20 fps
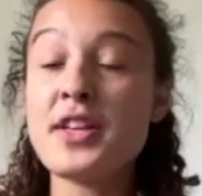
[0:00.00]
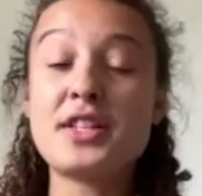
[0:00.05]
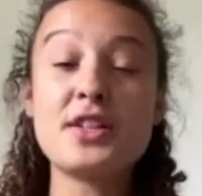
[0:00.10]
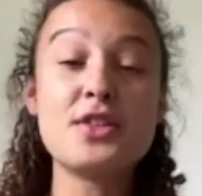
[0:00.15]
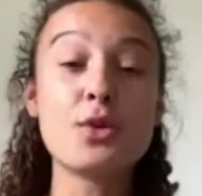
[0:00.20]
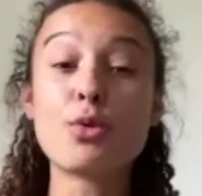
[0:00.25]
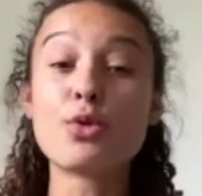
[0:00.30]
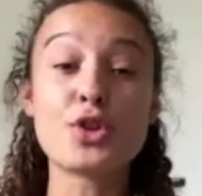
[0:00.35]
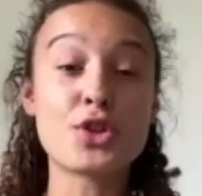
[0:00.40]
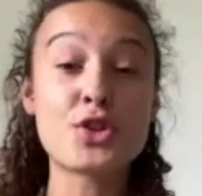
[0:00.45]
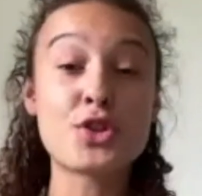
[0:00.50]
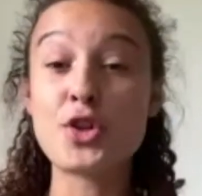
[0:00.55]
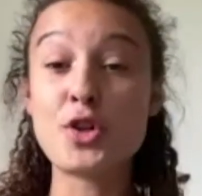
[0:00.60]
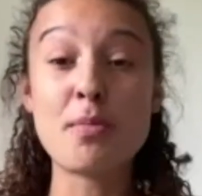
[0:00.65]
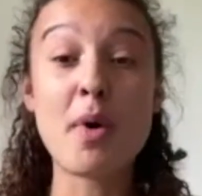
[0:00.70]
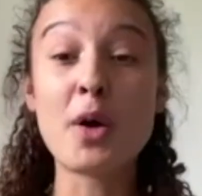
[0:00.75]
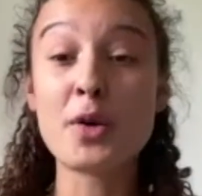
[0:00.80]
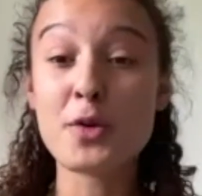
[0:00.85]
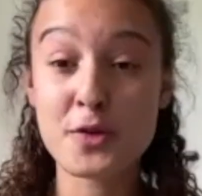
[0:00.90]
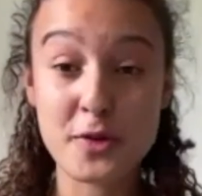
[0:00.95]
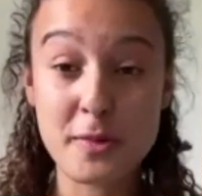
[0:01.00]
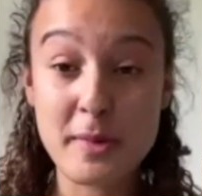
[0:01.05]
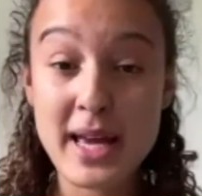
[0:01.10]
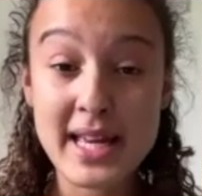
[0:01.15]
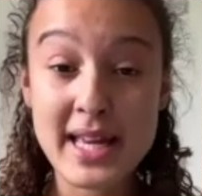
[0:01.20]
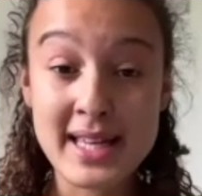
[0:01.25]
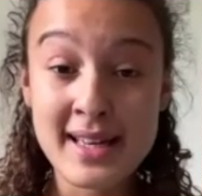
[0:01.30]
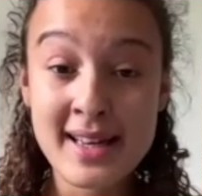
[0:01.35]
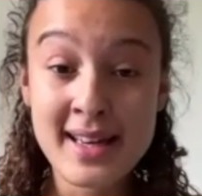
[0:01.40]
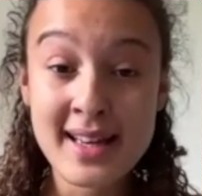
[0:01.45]
it's all just too much for
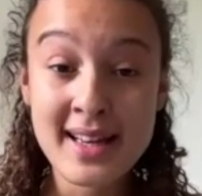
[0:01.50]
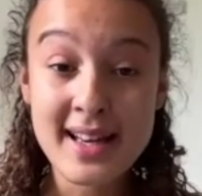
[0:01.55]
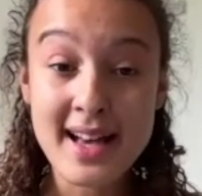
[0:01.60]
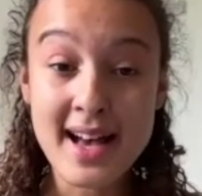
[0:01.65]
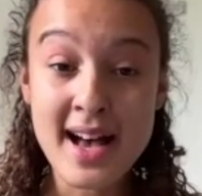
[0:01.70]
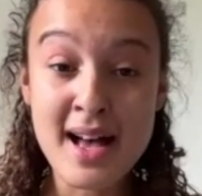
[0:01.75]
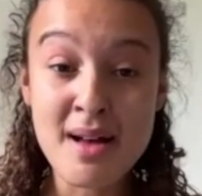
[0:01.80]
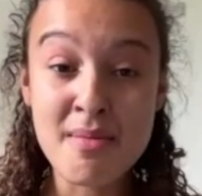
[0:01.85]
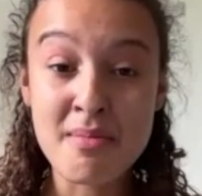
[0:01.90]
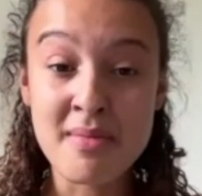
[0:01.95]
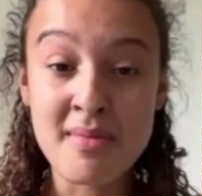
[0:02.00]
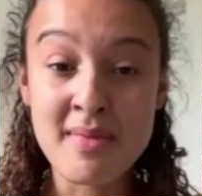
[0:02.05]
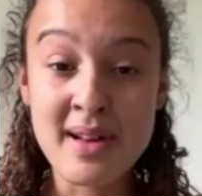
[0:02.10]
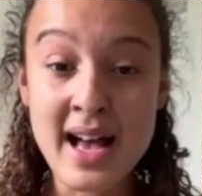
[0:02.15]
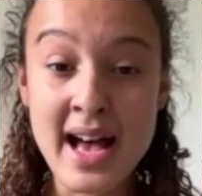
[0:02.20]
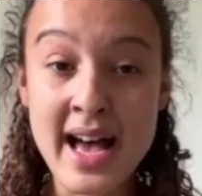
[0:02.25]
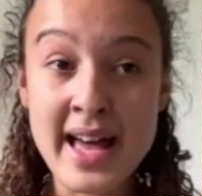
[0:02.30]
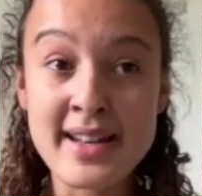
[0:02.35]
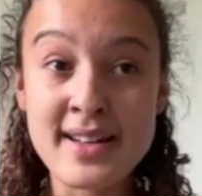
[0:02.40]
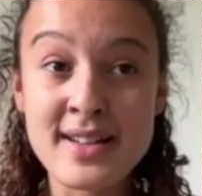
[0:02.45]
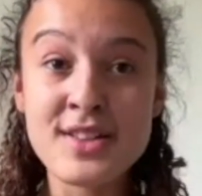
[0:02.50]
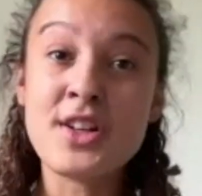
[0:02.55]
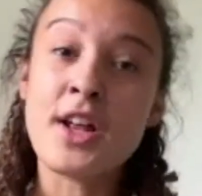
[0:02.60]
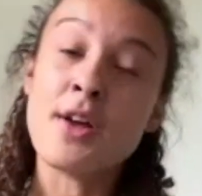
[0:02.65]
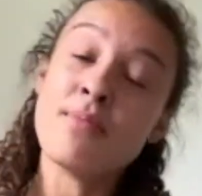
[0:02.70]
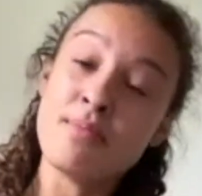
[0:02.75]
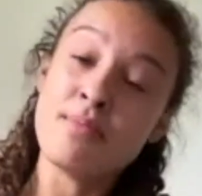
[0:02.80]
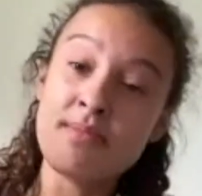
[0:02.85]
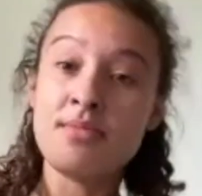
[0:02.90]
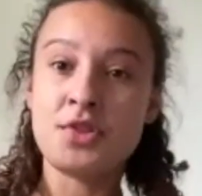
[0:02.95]
me. And, you
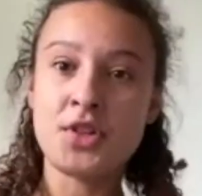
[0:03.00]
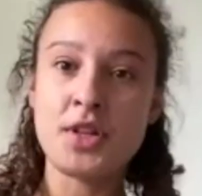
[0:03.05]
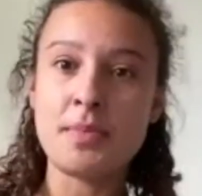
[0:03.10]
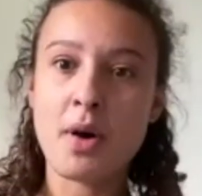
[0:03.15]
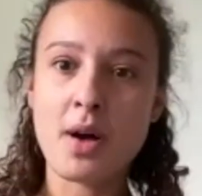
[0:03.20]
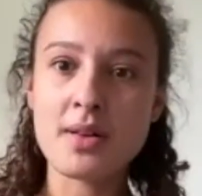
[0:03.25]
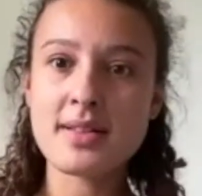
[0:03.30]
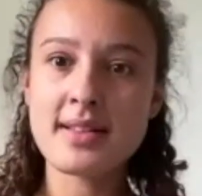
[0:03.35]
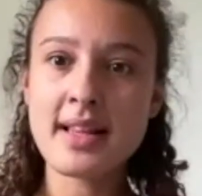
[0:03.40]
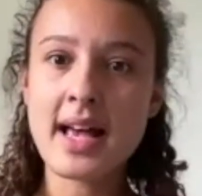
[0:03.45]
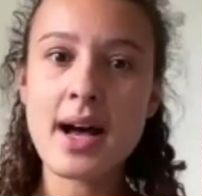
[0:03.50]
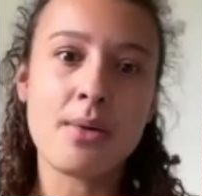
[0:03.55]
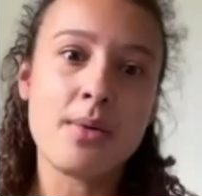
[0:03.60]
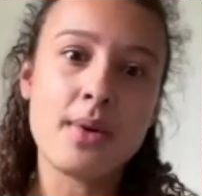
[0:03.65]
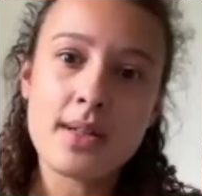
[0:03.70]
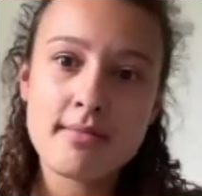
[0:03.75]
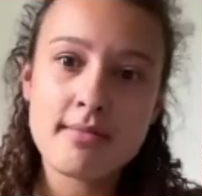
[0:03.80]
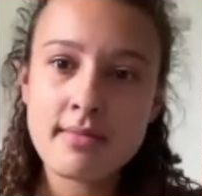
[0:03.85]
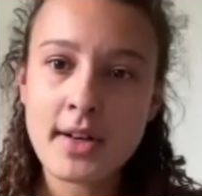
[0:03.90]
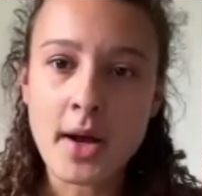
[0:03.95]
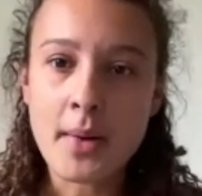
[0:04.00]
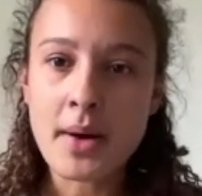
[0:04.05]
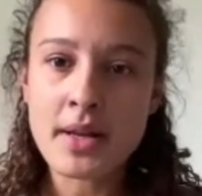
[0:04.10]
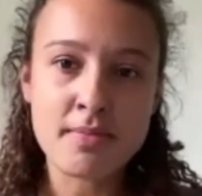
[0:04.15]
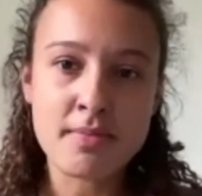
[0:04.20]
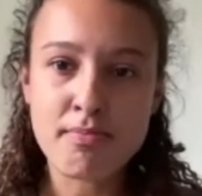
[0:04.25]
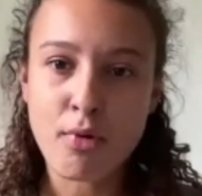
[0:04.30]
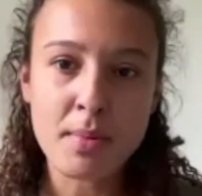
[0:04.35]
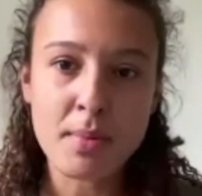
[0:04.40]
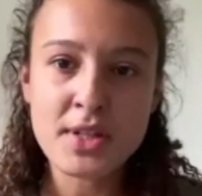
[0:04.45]
know, she passes out, you know,
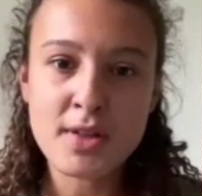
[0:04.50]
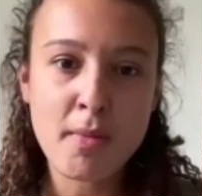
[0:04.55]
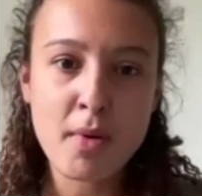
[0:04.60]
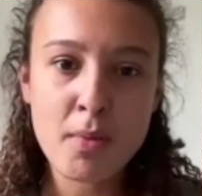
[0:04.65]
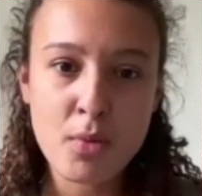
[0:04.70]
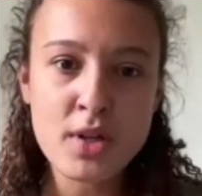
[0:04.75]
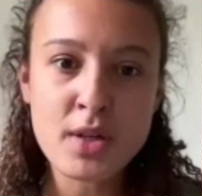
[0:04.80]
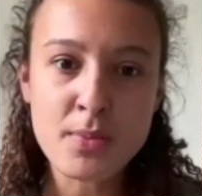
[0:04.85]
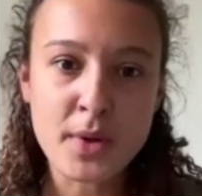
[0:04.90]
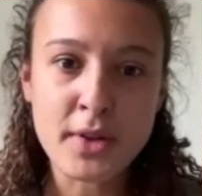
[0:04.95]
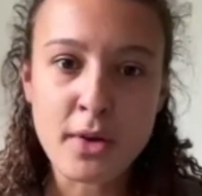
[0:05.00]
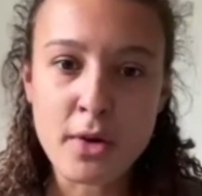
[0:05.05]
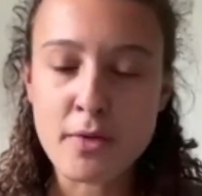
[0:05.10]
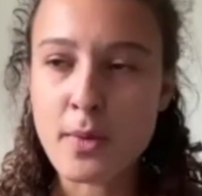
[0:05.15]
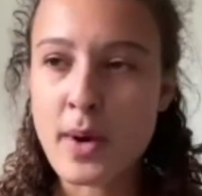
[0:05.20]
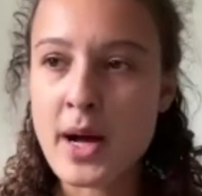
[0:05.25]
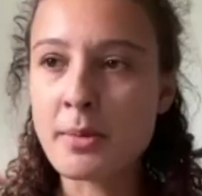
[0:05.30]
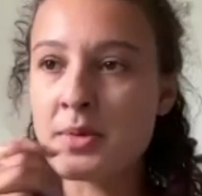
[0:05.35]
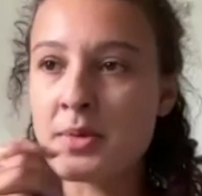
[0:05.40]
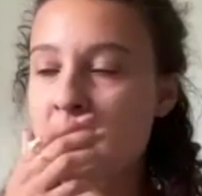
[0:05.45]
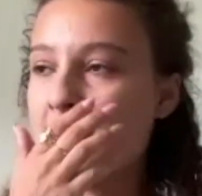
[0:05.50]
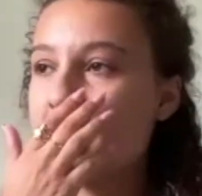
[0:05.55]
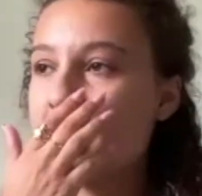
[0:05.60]
as probably someone would when they're overwhelmed.